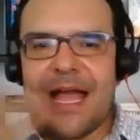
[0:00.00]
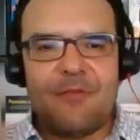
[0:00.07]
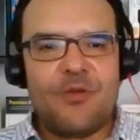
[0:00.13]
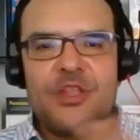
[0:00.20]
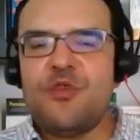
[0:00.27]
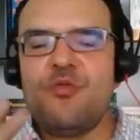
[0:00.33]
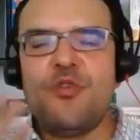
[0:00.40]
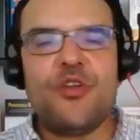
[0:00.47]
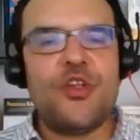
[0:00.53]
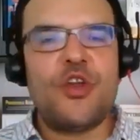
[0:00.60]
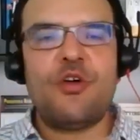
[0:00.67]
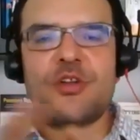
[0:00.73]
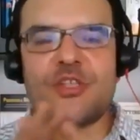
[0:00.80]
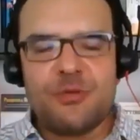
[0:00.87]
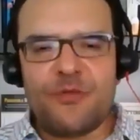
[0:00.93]
when you were,
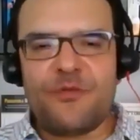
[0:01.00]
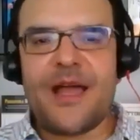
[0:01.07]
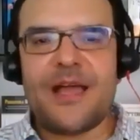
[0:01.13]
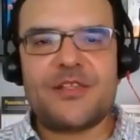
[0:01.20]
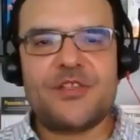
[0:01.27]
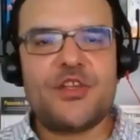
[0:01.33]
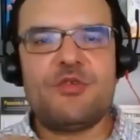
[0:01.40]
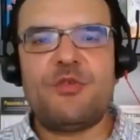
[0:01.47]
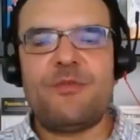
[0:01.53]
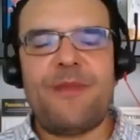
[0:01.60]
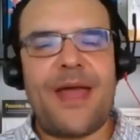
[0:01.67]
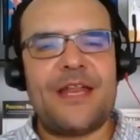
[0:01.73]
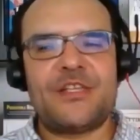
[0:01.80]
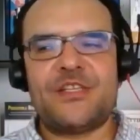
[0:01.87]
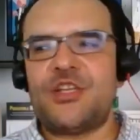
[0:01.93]
a supervisor, you would
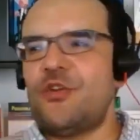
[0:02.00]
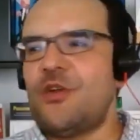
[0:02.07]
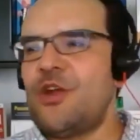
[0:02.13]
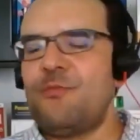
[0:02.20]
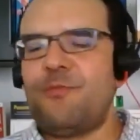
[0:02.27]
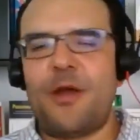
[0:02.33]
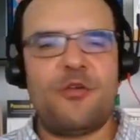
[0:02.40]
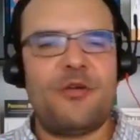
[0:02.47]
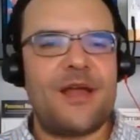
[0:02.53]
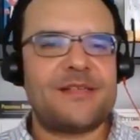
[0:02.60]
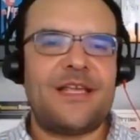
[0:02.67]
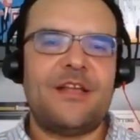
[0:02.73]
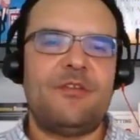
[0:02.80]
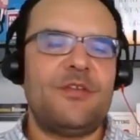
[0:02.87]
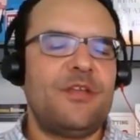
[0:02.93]
manage, here at Power, I
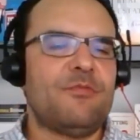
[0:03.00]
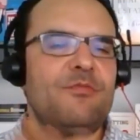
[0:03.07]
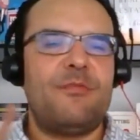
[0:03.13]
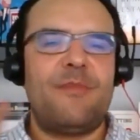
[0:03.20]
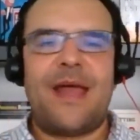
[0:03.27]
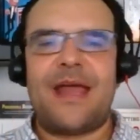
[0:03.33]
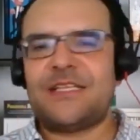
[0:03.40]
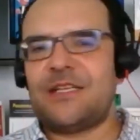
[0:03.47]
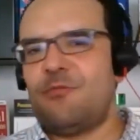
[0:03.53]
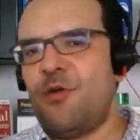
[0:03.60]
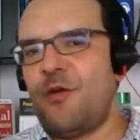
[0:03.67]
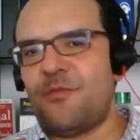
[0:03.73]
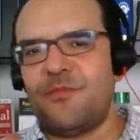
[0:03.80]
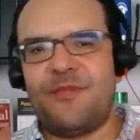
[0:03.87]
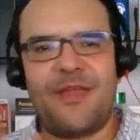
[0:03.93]
say you manage
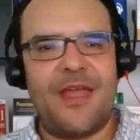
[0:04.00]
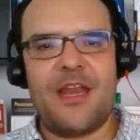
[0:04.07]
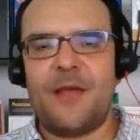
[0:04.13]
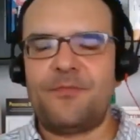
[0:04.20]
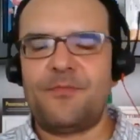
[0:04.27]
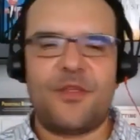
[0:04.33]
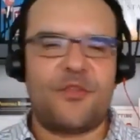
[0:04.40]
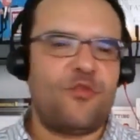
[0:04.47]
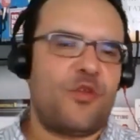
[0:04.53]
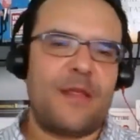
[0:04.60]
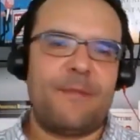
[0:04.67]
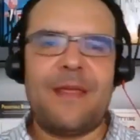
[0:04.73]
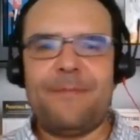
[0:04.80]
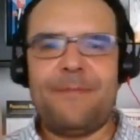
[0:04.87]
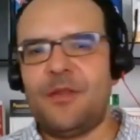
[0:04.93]
anywhere from 10 up to 20
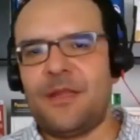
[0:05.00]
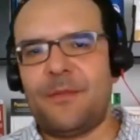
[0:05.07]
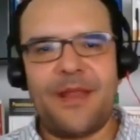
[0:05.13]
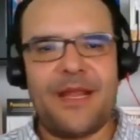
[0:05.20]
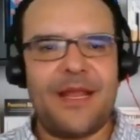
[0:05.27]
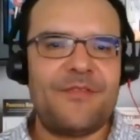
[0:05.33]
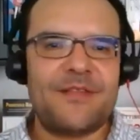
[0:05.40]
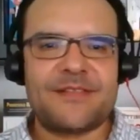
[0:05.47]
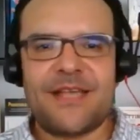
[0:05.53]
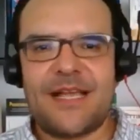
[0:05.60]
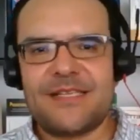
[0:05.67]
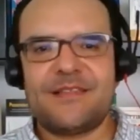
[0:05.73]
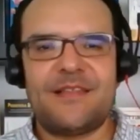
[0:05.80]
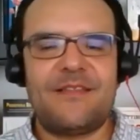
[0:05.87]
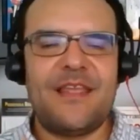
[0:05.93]
people, depending on the
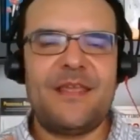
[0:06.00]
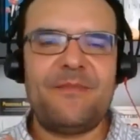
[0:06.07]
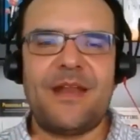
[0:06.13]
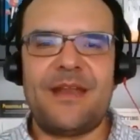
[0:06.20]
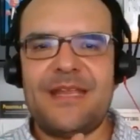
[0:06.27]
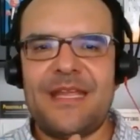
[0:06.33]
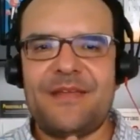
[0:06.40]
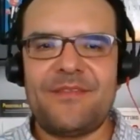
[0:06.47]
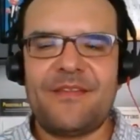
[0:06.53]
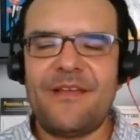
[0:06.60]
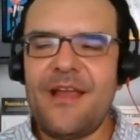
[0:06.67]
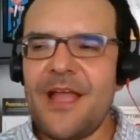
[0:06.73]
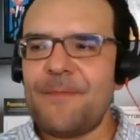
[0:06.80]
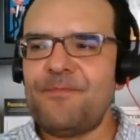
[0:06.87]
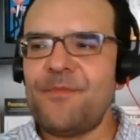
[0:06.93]
size of the team at any given
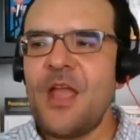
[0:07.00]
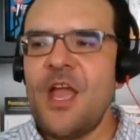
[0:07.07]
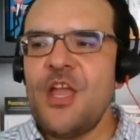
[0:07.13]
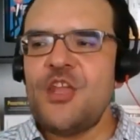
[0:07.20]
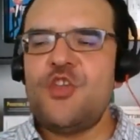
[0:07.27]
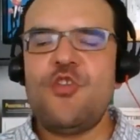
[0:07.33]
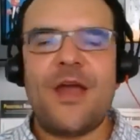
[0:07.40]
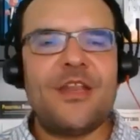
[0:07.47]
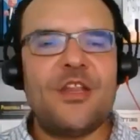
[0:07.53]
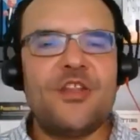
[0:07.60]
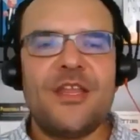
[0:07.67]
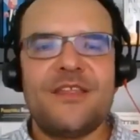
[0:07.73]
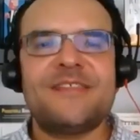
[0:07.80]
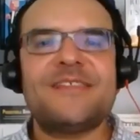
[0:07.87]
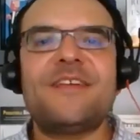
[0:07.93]
time. You did
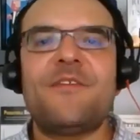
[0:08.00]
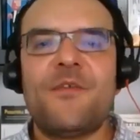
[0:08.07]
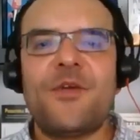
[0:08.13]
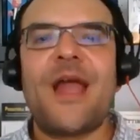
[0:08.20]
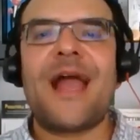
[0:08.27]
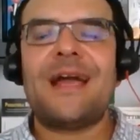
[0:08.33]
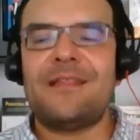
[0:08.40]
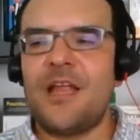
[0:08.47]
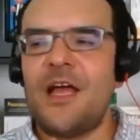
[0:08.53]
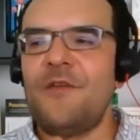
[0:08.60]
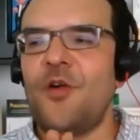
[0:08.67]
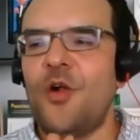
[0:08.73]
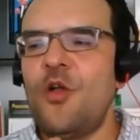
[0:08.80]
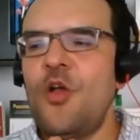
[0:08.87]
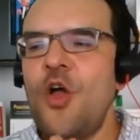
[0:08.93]
this at a very high
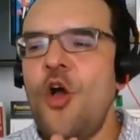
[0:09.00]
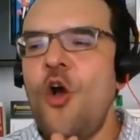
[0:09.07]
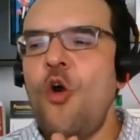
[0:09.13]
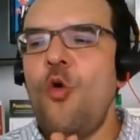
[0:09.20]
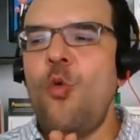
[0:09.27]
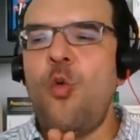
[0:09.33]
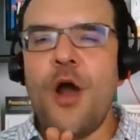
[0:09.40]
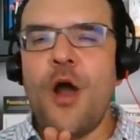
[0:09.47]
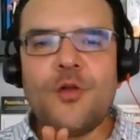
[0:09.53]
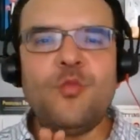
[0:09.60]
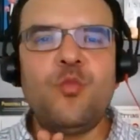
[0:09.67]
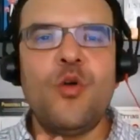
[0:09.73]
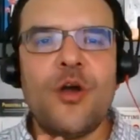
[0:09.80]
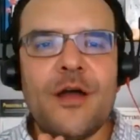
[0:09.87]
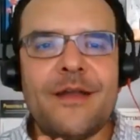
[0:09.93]
level. What
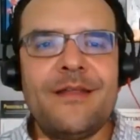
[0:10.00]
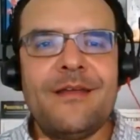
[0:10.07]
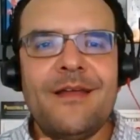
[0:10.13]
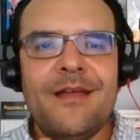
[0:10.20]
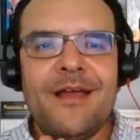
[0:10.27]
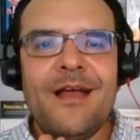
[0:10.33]
would